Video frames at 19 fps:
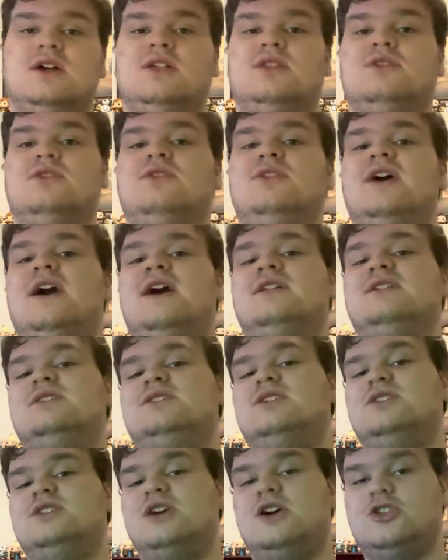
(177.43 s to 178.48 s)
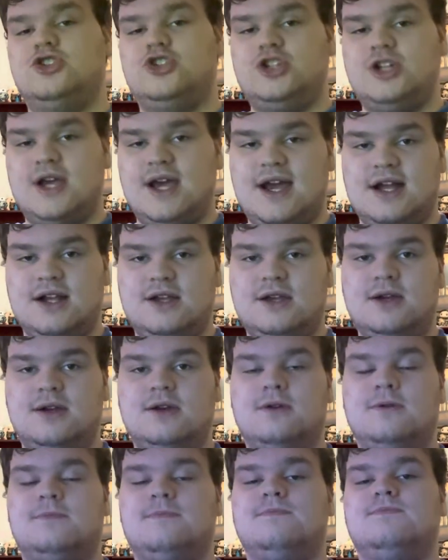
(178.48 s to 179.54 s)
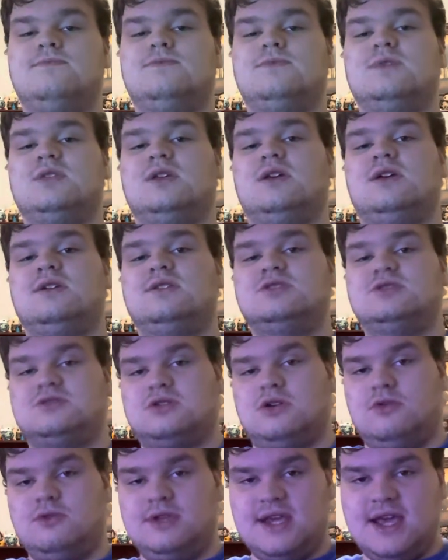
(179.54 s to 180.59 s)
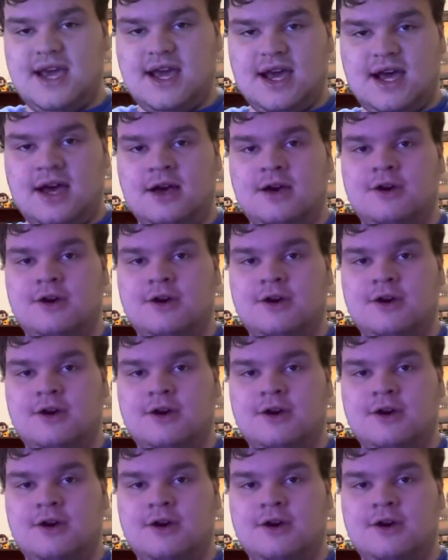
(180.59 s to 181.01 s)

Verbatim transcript: than The Nutshack. So yeah.